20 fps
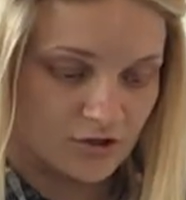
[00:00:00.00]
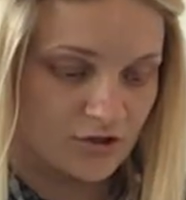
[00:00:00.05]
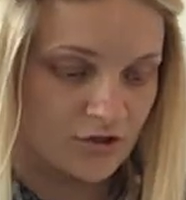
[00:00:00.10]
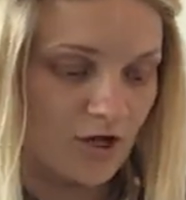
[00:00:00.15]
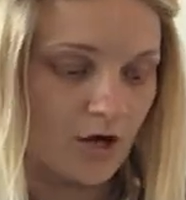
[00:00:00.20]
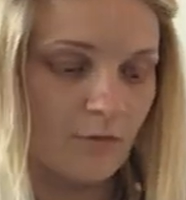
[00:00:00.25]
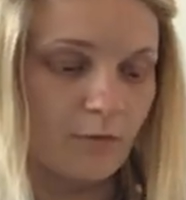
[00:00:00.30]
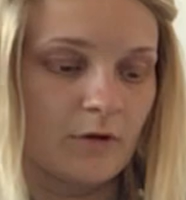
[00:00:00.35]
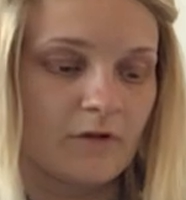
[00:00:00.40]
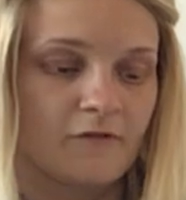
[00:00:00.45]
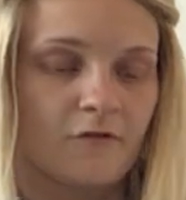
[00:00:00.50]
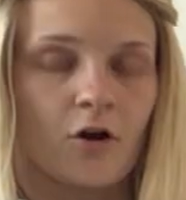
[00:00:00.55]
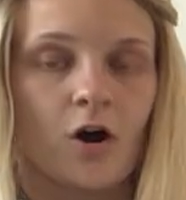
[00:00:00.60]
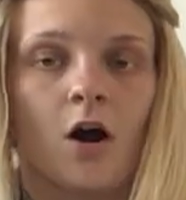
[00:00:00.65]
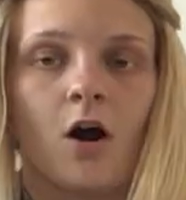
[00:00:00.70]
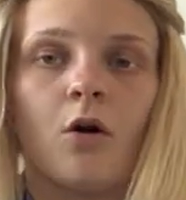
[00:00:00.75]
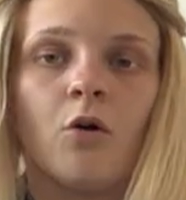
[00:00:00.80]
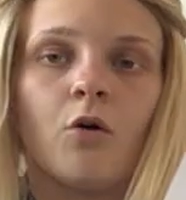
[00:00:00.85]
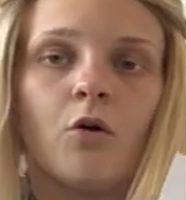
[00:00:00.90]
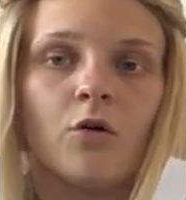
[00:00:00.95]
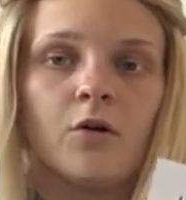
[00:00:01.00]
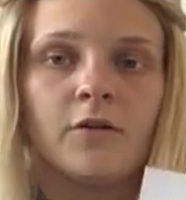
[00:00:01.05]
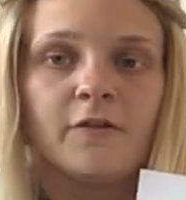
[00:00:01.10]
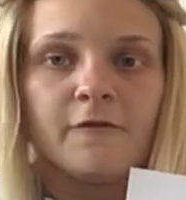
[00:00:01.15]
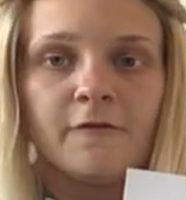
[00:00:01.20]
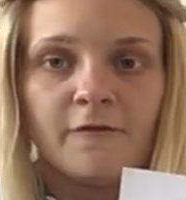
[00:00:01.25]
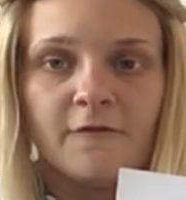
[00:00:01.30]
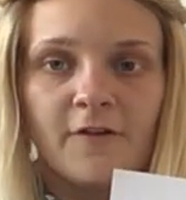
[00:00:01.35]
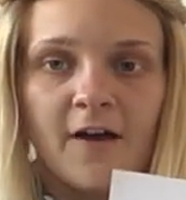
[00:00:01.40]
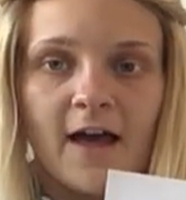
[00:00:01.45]
So we've got
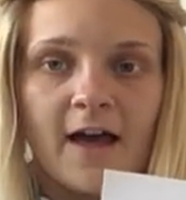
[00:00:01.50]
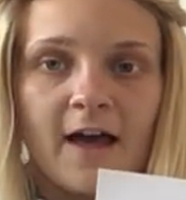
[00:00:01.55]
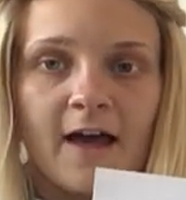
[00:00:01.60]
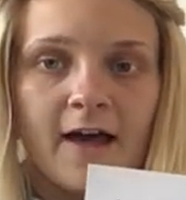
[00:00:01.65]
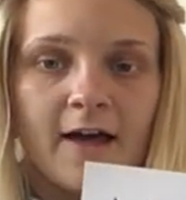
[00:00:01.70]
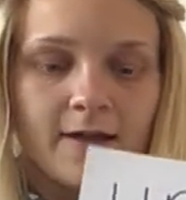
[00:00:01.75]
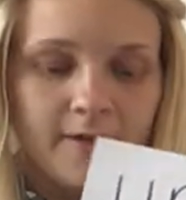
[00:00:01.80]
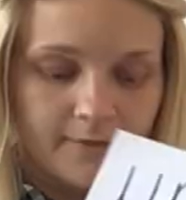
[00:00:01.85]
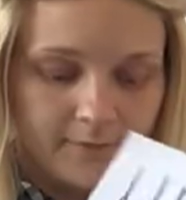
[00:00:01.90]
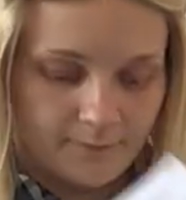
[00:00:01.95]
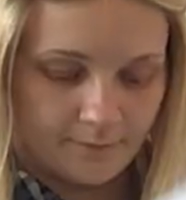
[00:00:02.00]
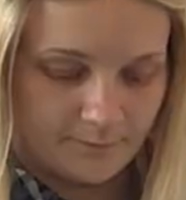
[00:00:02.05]
unfair,